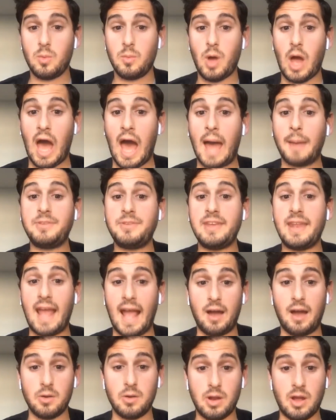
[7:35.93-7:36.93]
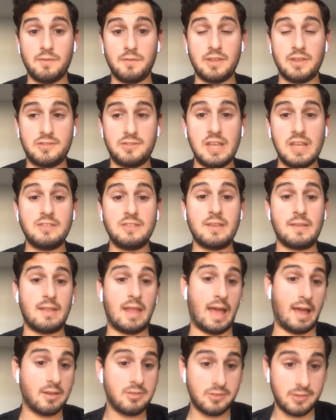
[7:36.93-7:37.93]
Opted out of the season
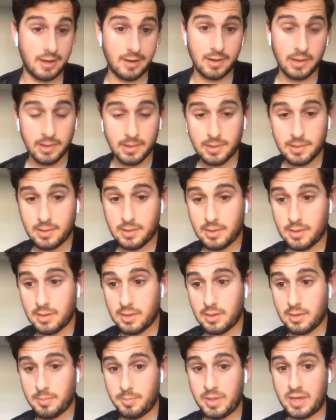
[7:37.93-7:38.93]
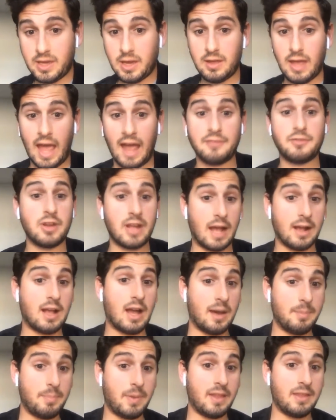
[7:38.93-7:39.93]
last year because after he got
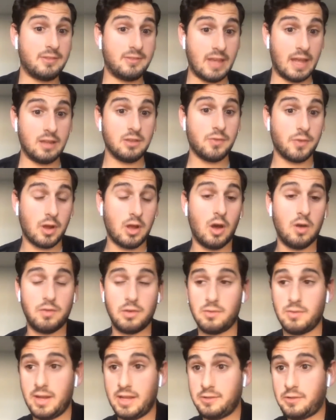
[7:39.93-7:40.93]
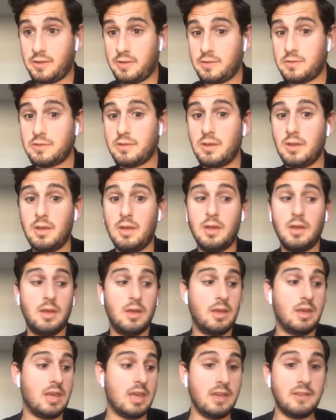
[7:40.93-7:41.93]
cut by the Saints for COVID reasons.
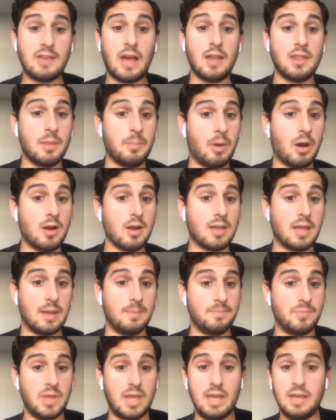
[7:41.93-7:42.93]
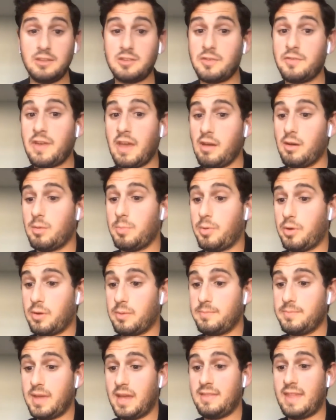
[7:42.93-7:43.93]
He's on the market. He's
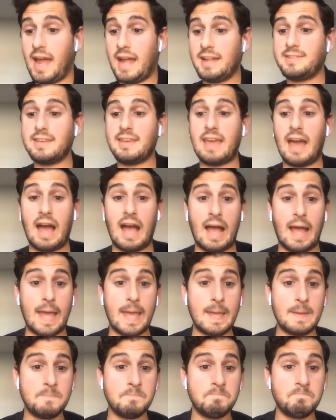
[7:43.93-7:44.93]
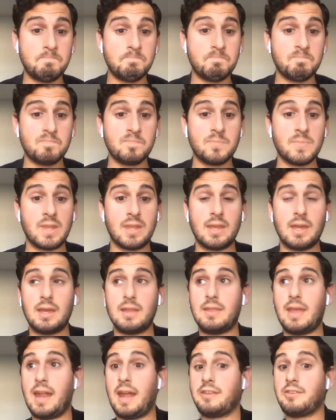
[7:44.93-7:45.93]
available. And that's a guy
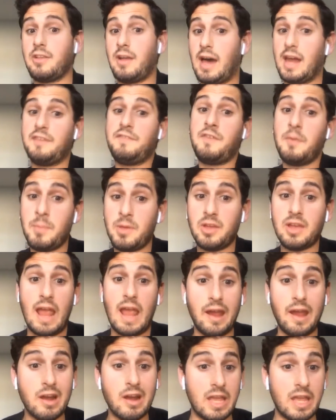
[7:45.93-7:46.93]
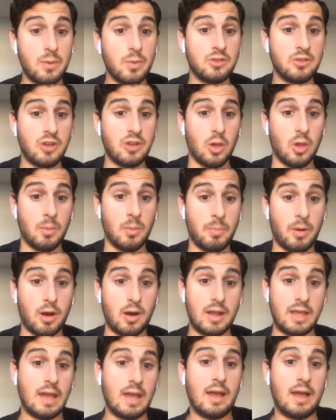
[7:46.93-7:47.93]
that has a lot of familiarity with Joe
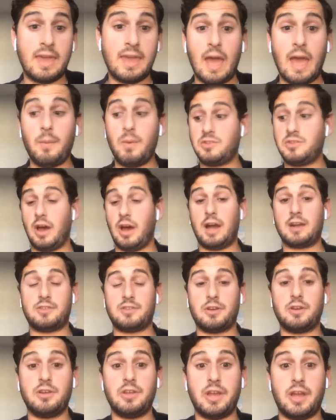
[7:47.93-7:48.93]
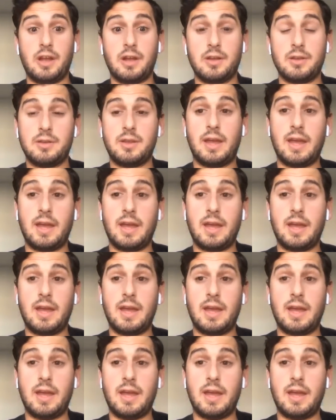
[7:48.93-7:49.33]
Lombardi. Again, we talked earlier.